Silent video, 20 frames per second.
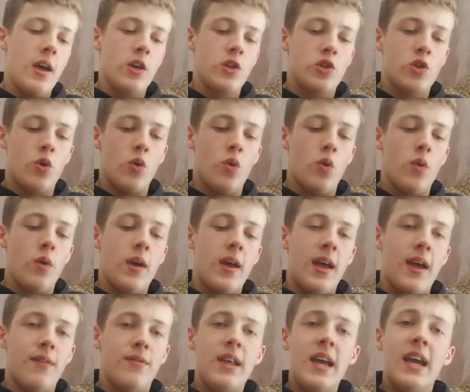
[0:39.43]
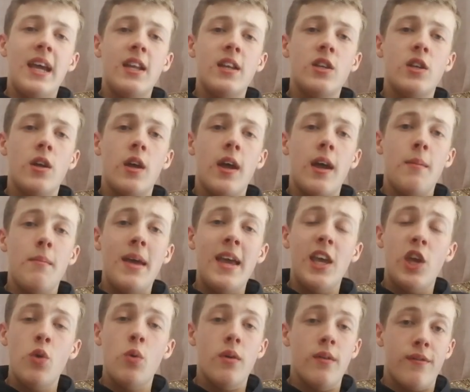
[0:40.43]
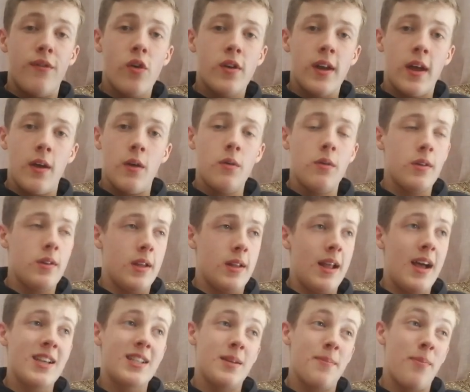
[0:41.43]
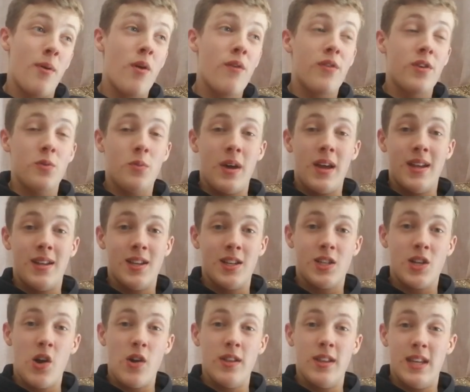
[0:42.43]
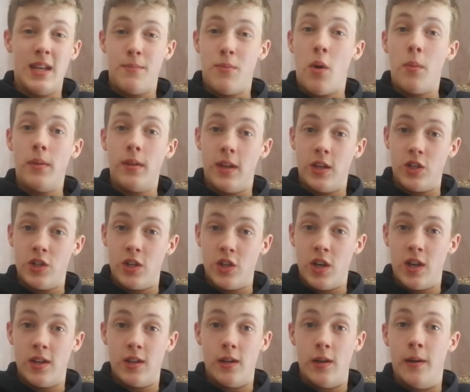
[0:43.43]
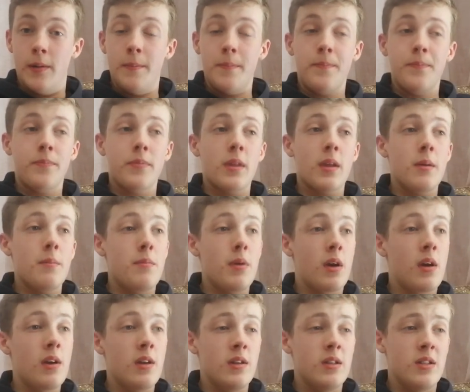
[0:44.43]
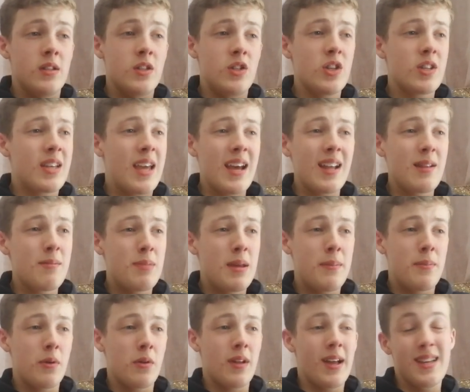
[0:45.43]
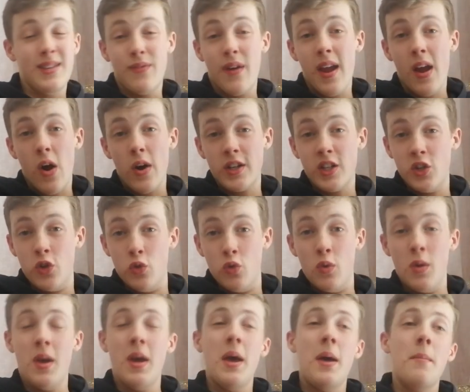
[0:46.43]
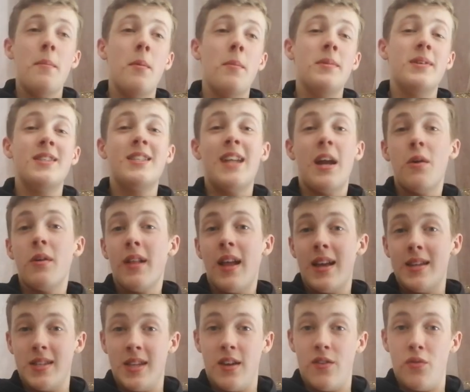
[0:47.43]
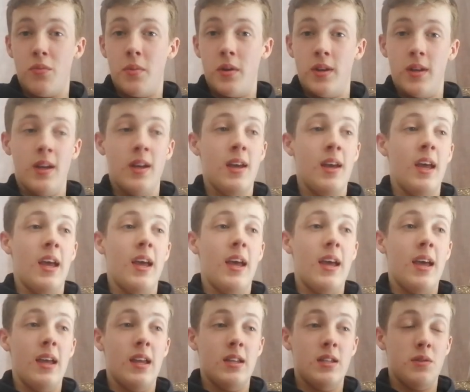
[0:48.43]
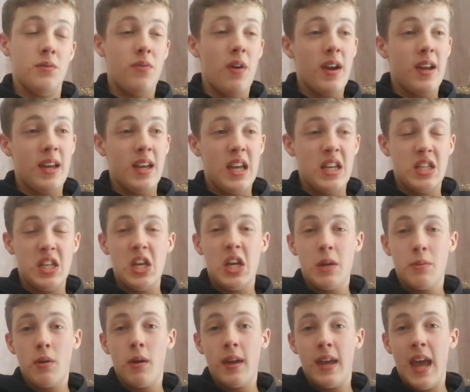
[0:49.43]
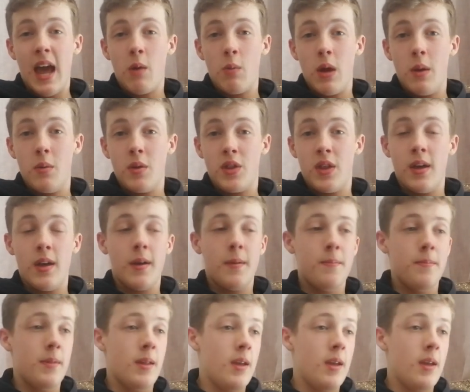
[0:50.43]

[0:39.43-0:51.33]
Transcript: So if they can make you infertile, then that's the perfect way to start the depopulation agenda. Because just killing people is very hard to do. But sterilizing everybody is very easy. You can probably get away with it.